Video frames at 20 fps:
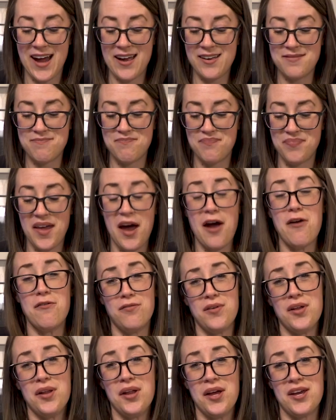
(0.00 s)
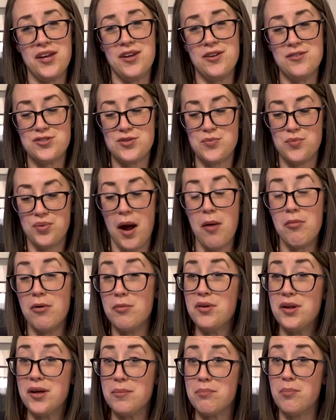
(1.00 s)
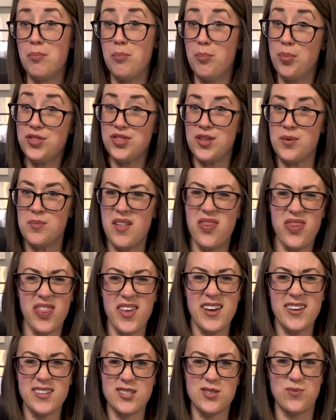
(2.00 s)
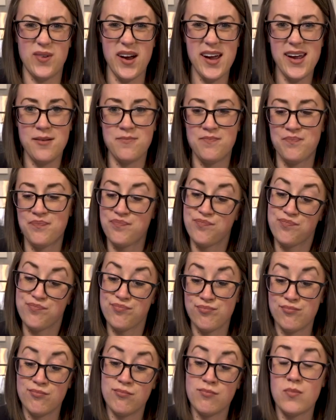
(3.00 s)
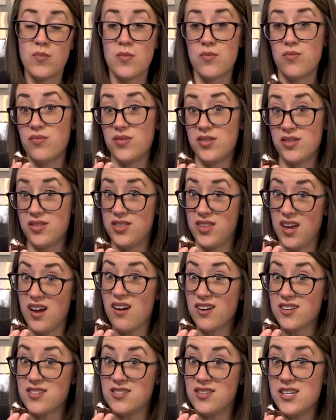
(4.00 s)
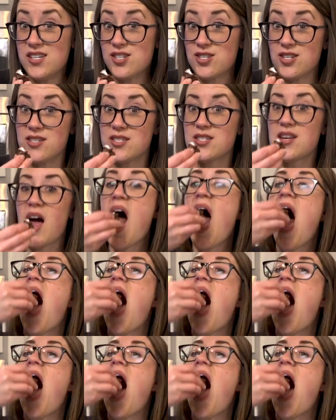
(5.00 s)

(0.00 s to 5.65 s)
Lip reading: I feel like you should probably put them in things, right? They are delicious.